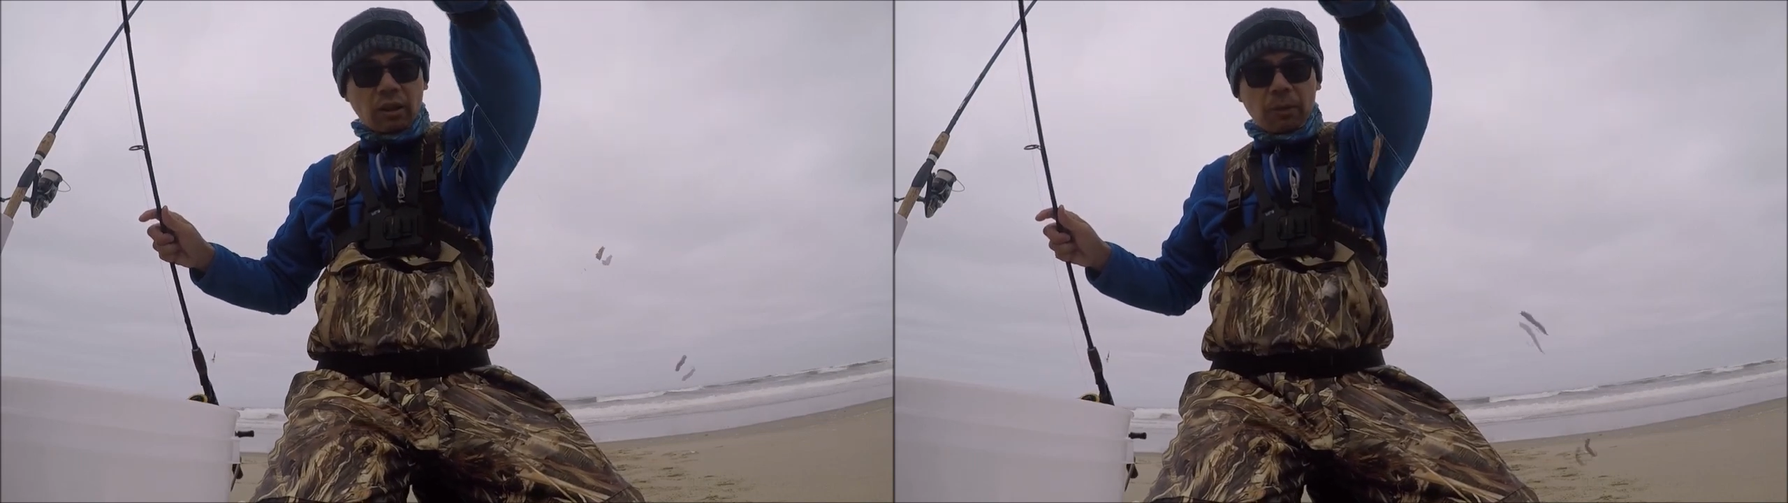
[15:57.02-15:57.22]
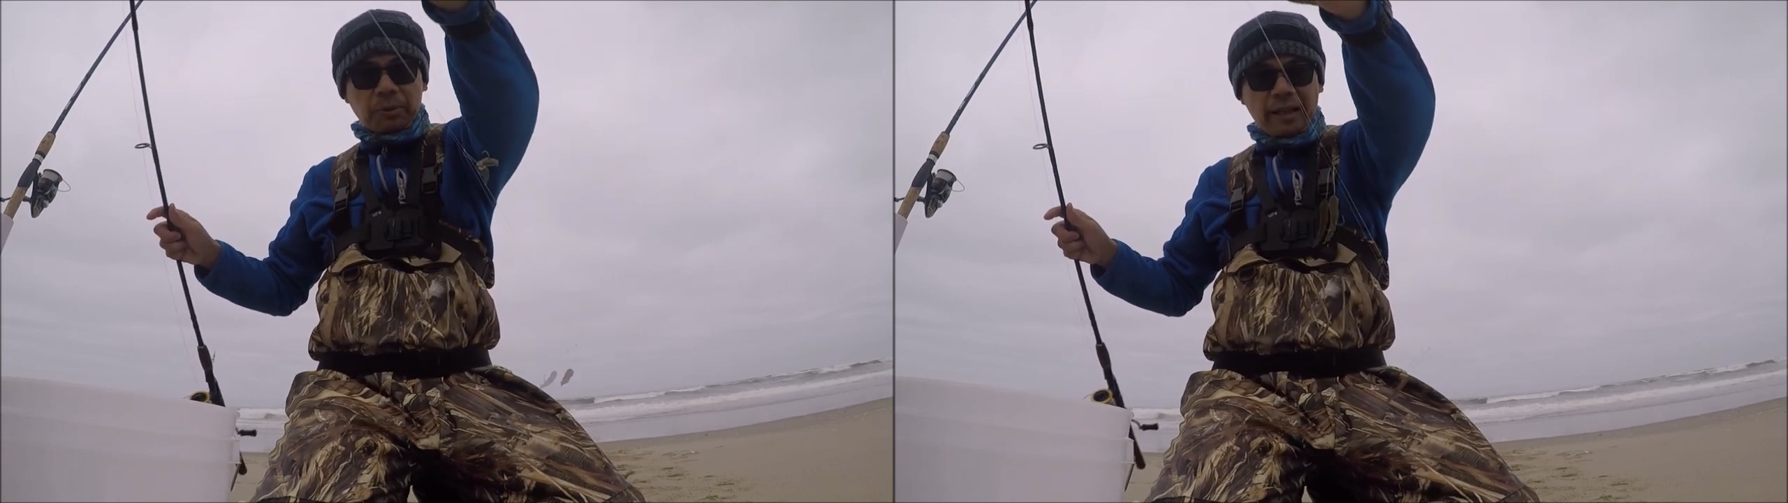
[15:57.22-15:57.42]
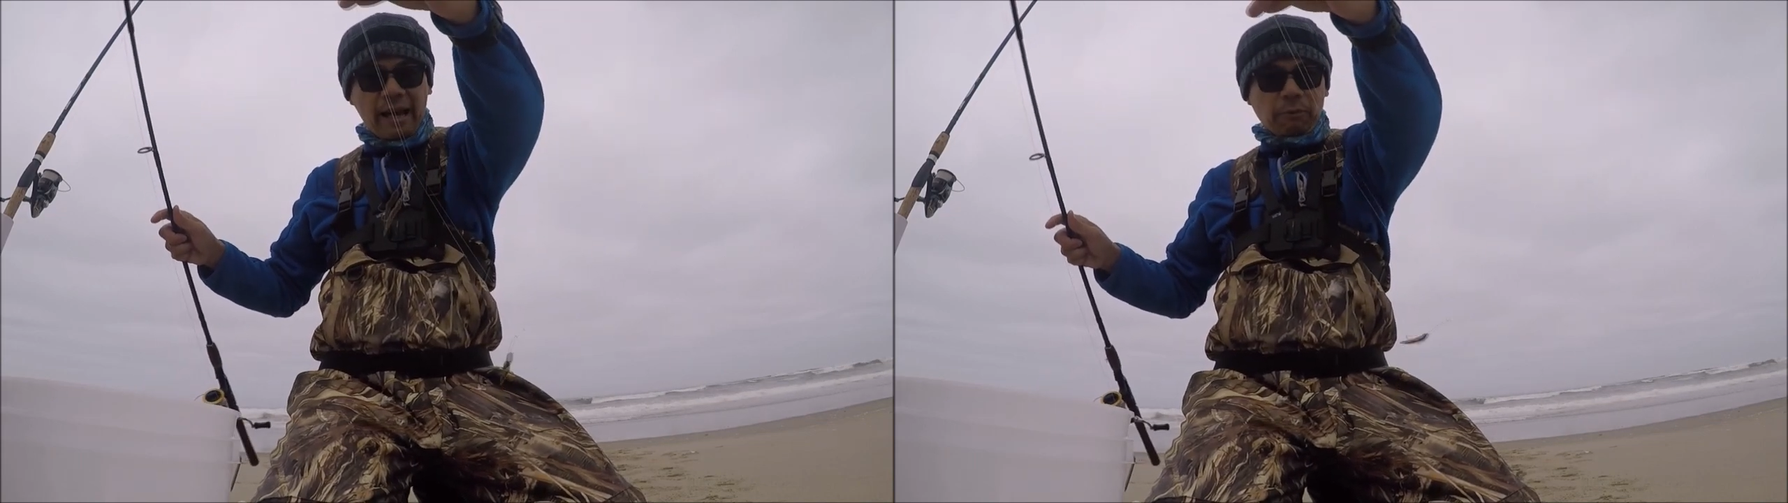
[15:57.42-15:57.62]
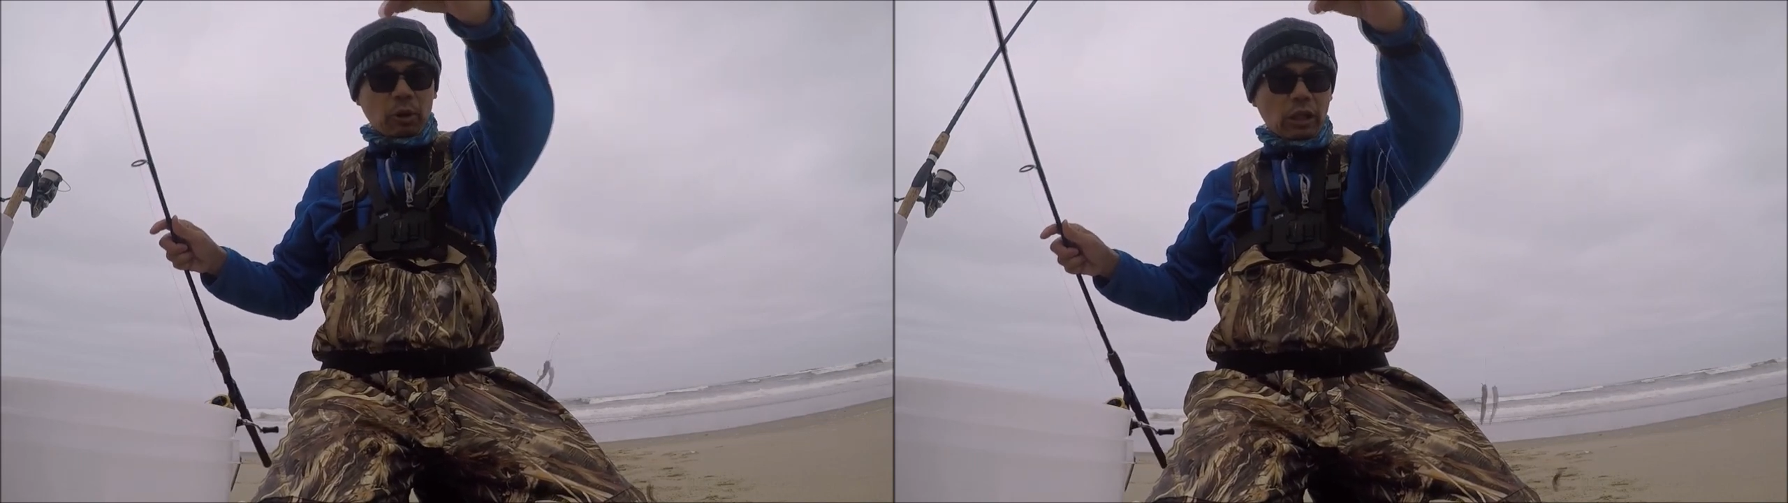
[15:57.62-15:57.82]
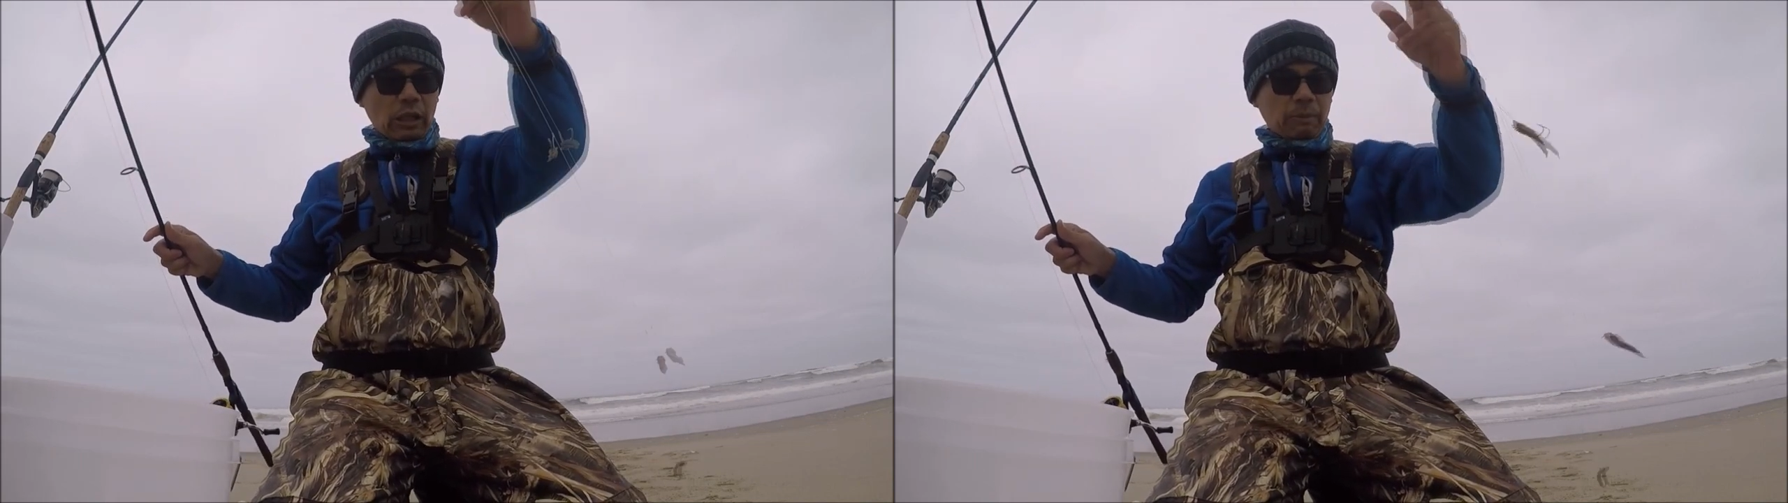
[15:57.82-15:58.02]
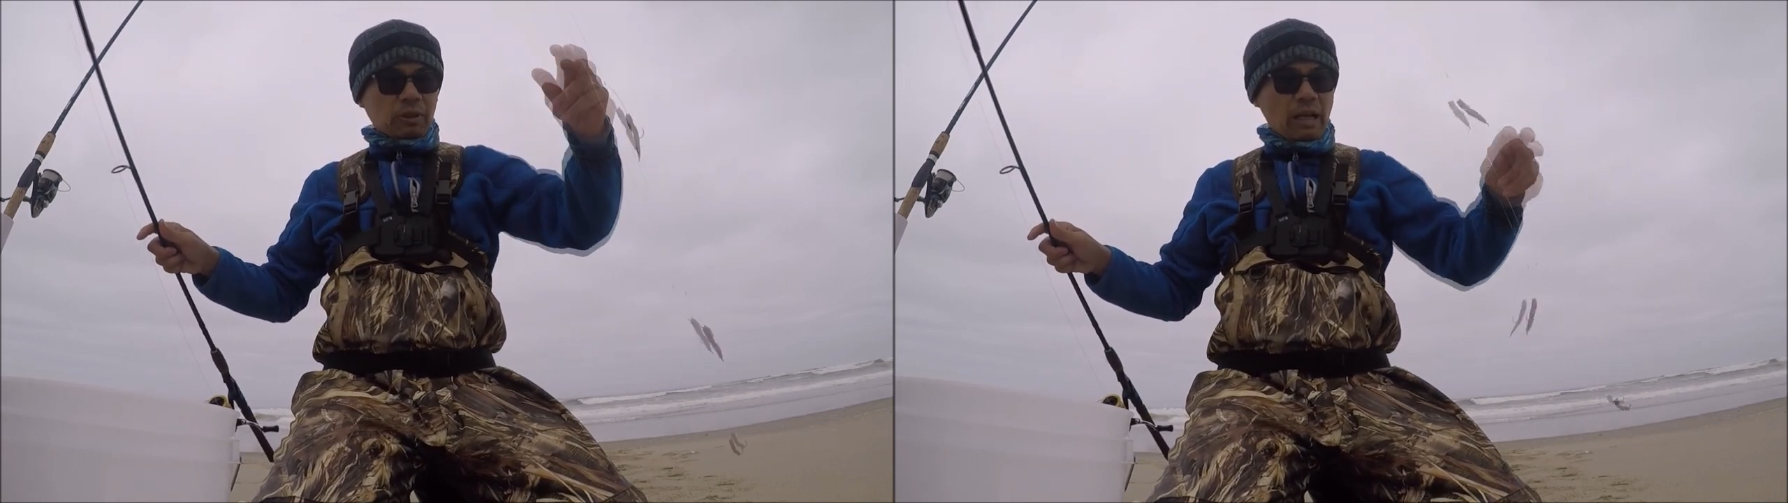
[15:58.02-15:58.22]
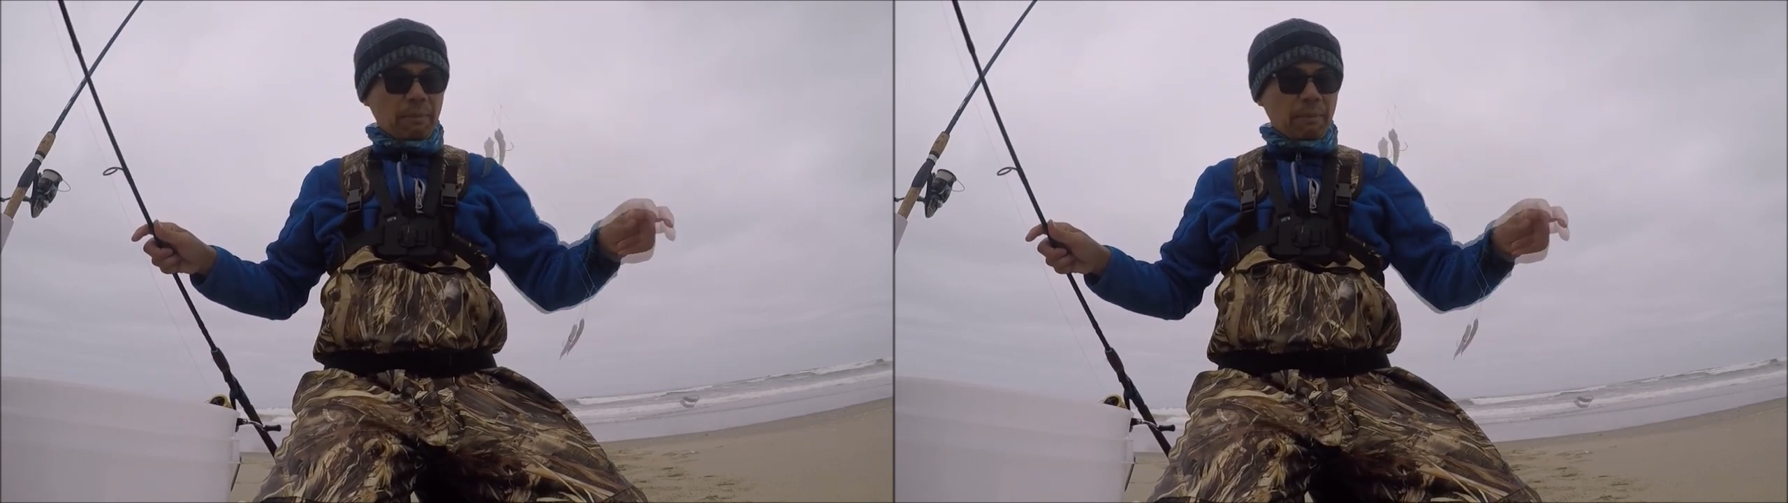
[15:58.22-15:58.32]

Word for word: Gulp sandworms,